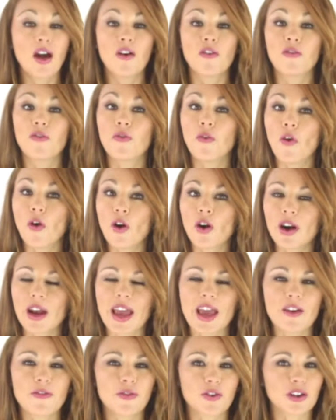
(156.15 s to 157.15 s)

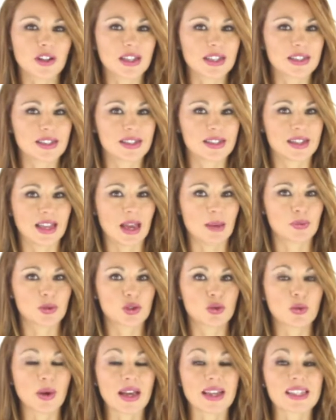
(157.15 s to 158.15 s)
4 effortless steps
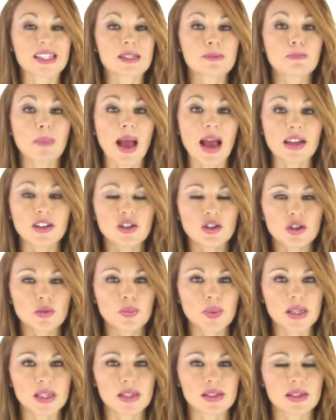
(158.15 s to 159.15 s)
to expand your
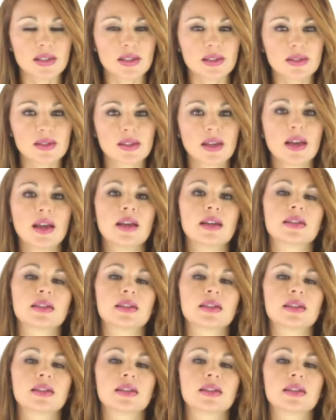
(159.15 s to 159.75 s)
business,